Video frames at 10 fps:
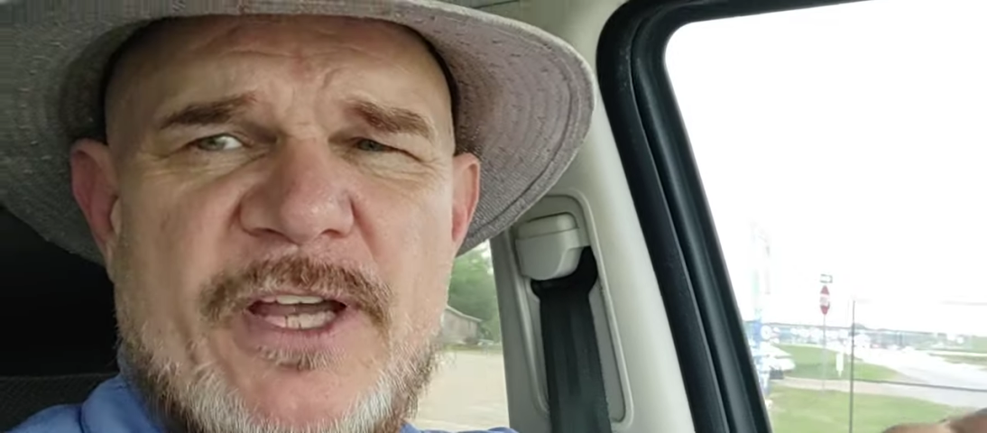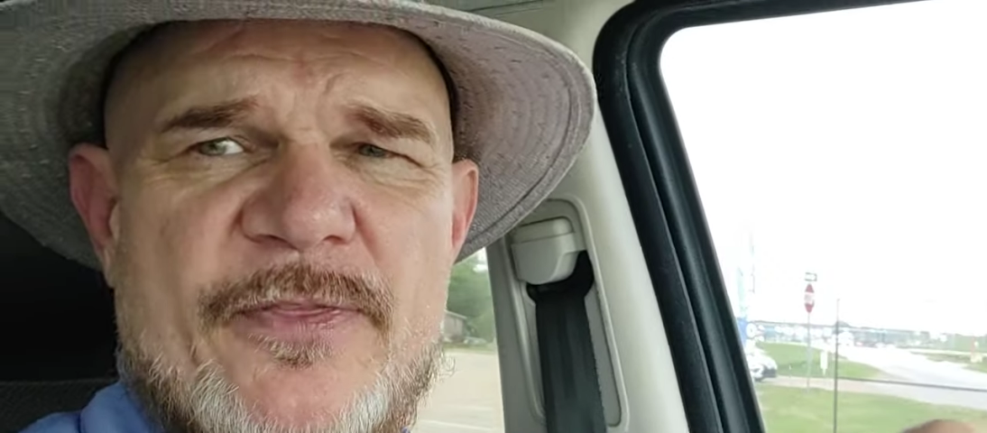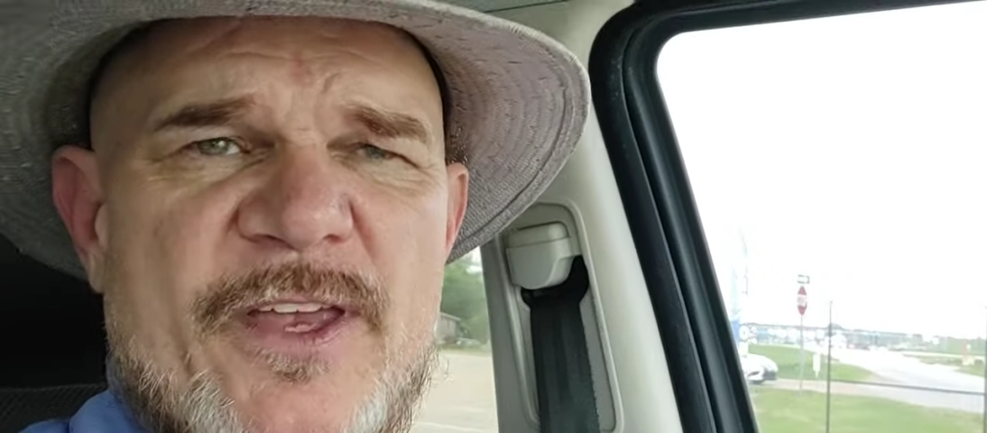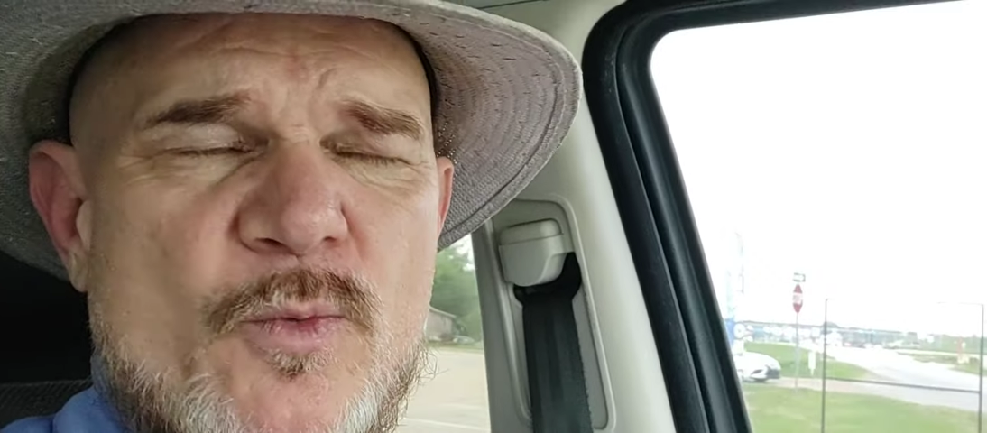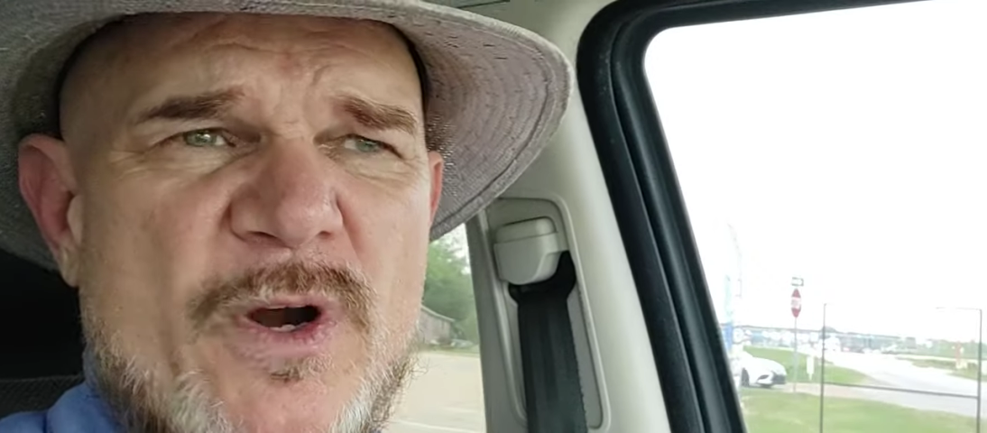
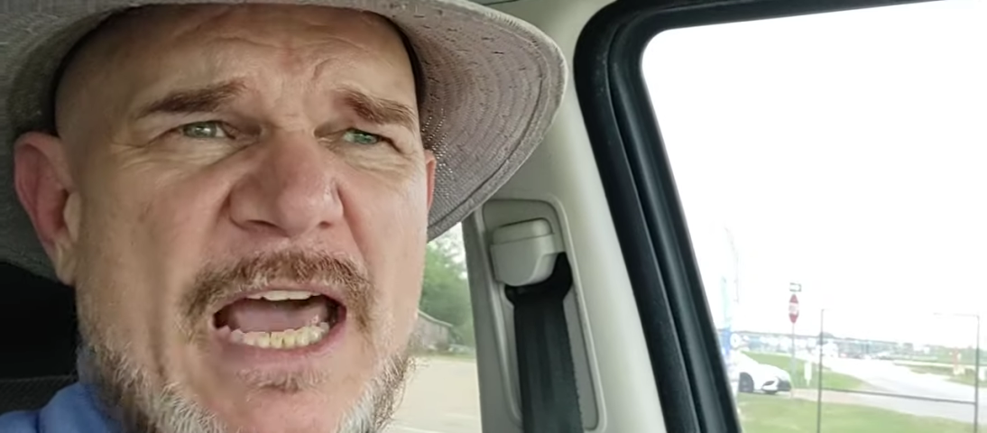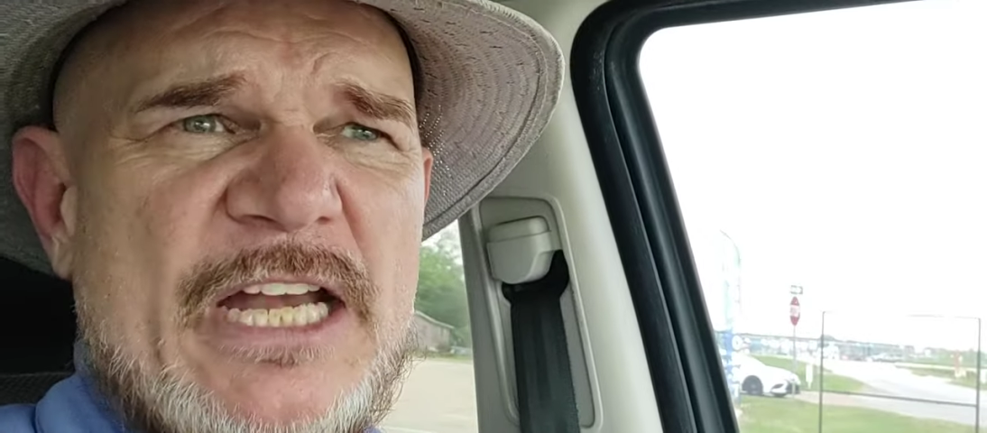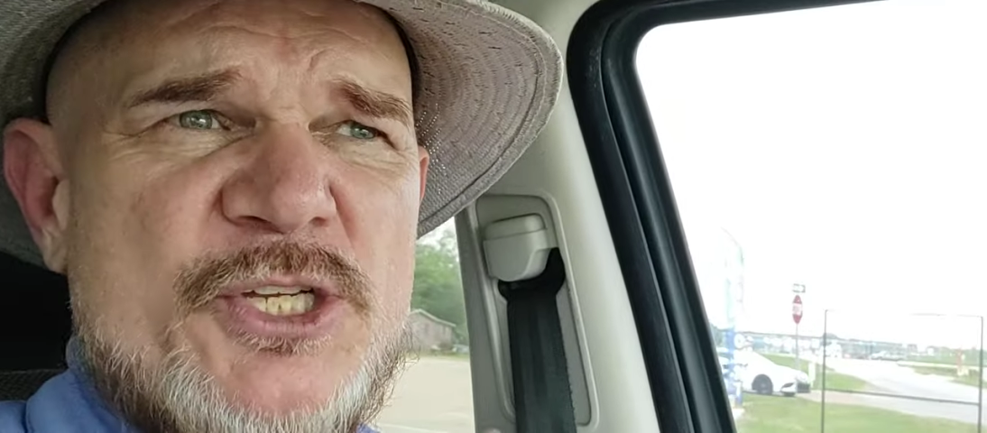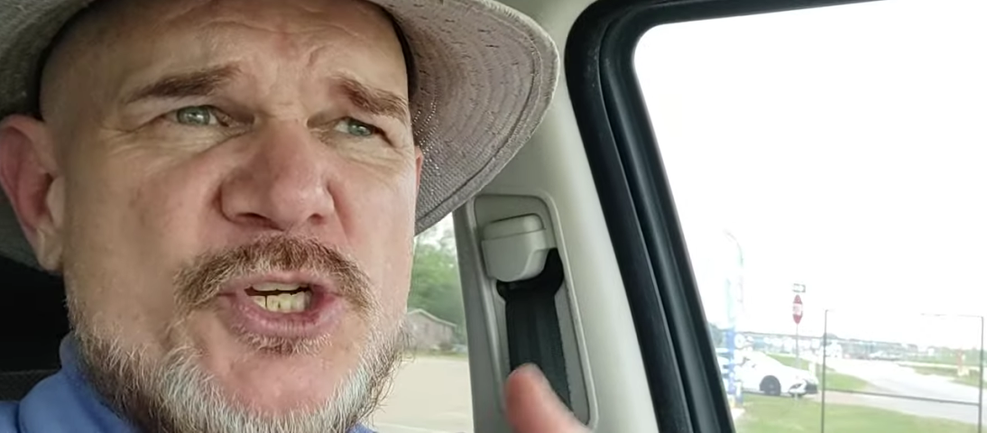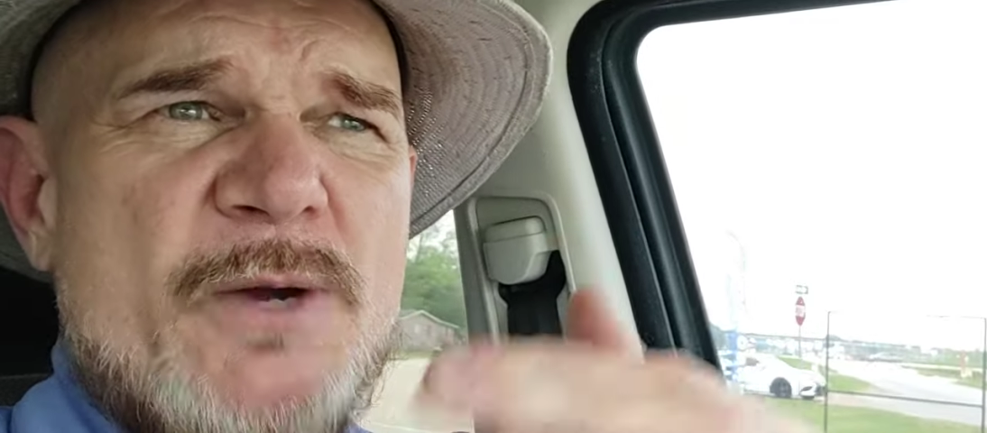and then when
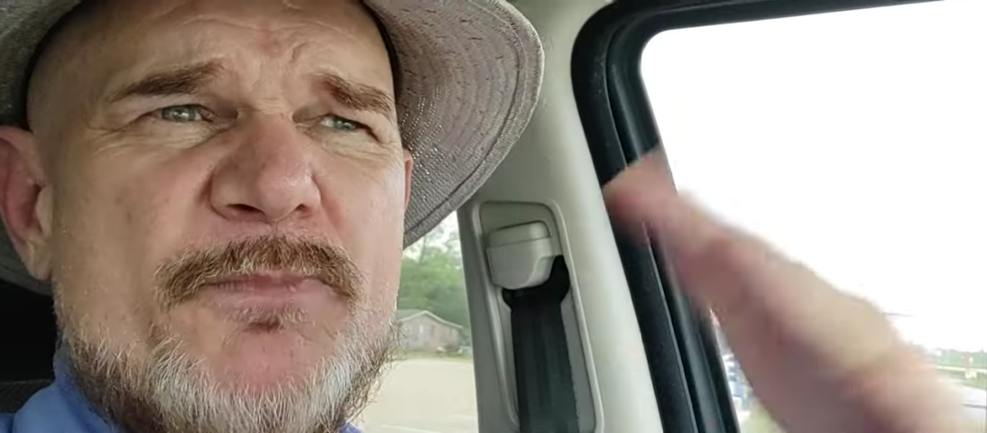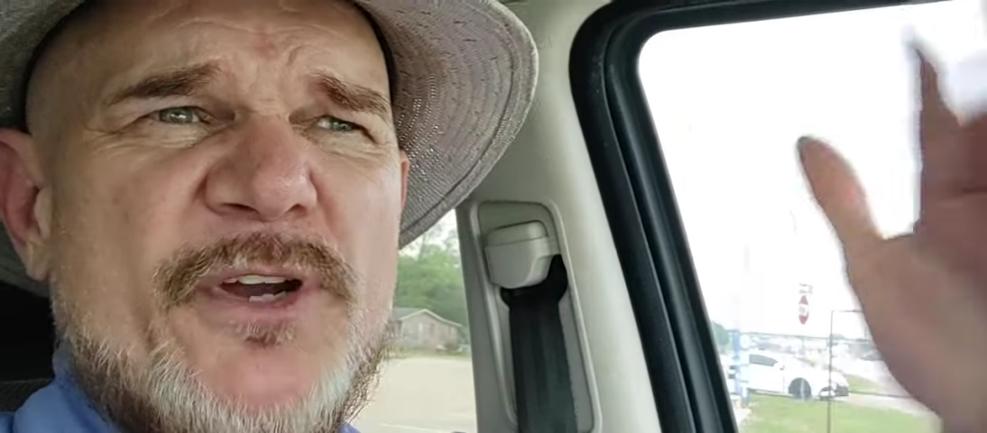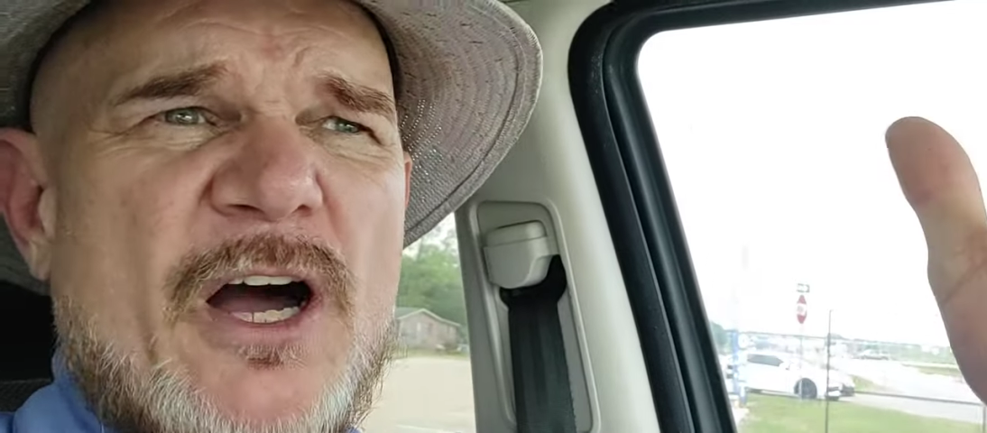I jumped